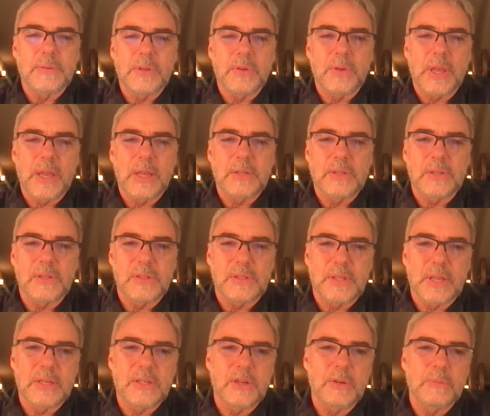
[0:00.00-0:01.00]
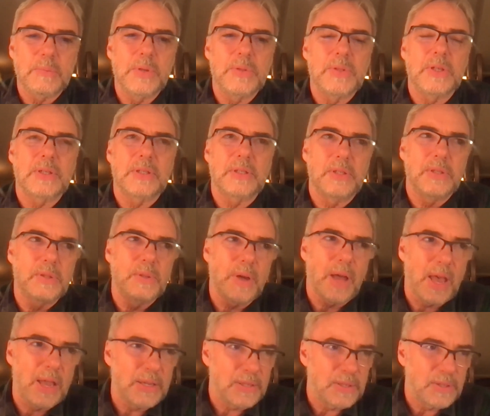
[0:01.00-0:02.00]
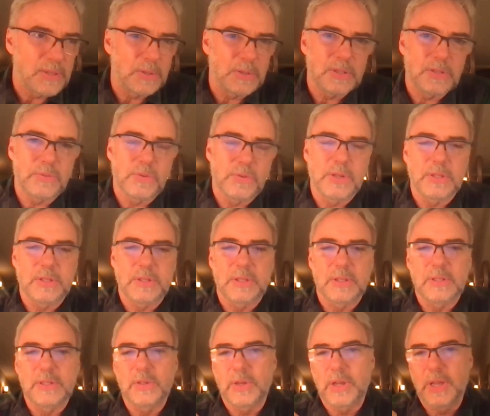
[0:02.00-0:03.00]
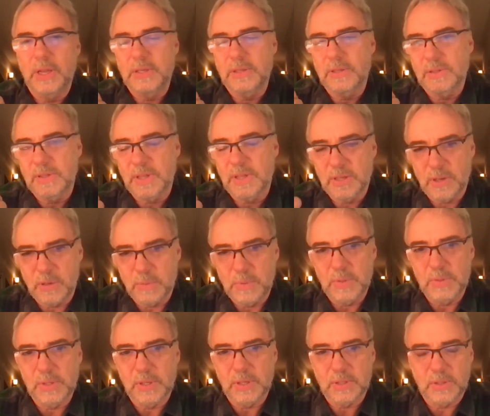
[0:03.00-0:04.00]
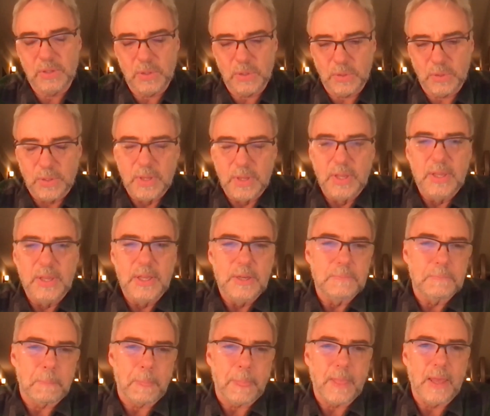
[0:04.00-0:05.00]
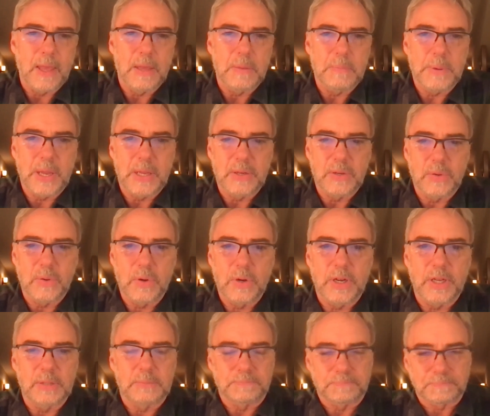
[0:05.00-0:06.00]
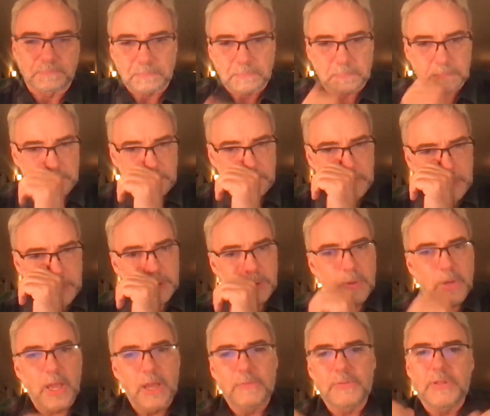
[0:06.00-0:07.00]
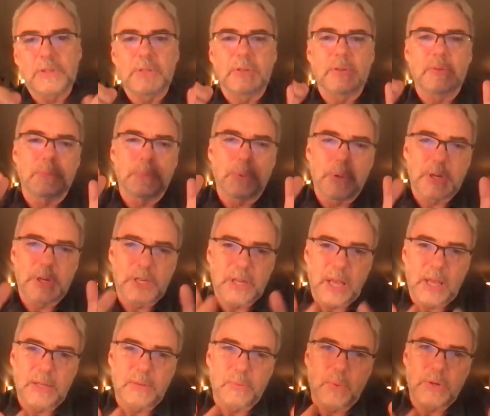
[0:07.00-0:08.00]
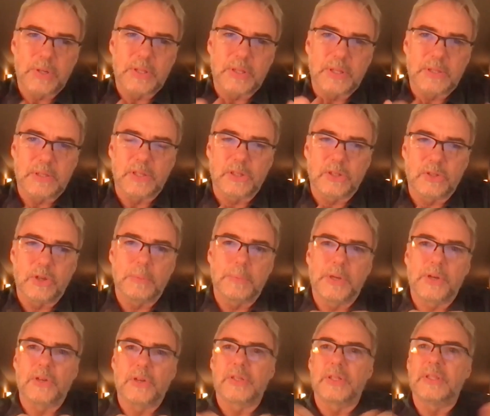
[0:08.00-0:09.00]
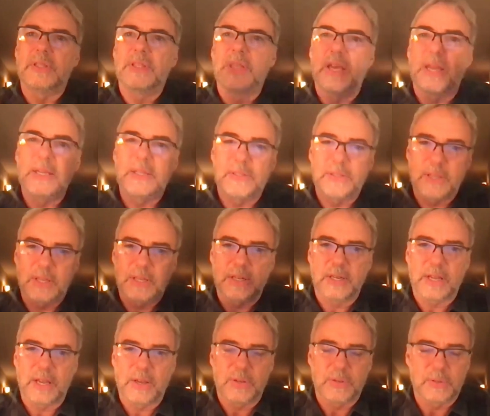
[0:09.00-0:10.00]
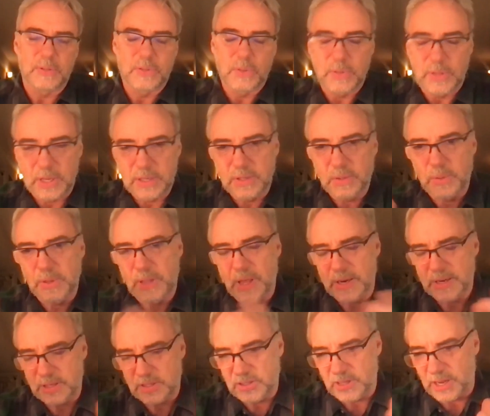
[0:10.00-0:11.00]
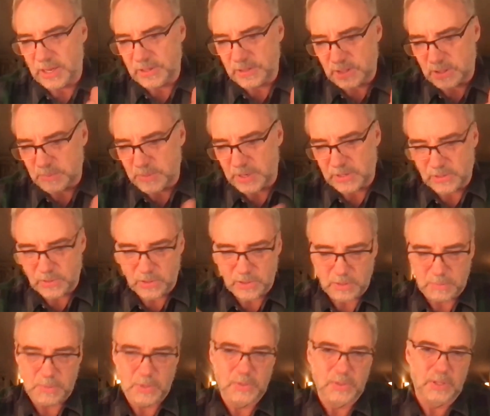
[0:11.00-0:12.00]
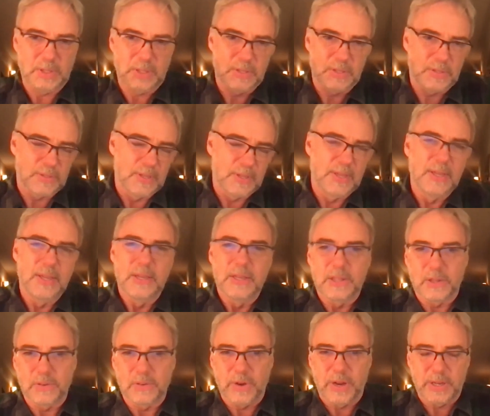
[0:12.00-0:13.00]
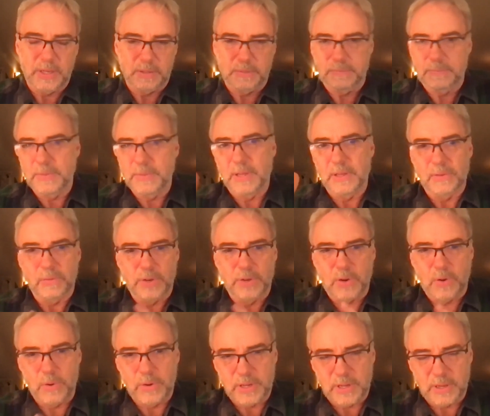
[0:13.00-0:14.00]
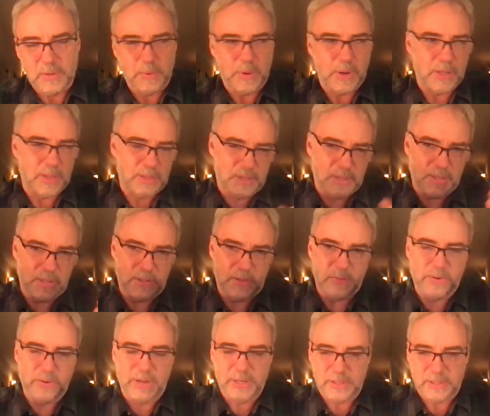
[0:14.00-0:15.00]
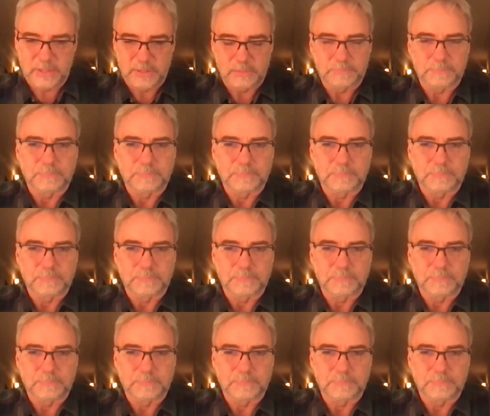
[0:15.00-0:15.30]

you can't just send your music to iTunes, for instance. You can't just send your music to uh, Pandora. You have to put it on one of these distributors and they send it out. So they do a lot of checks to make sure your music is the right uh, recording quality, the right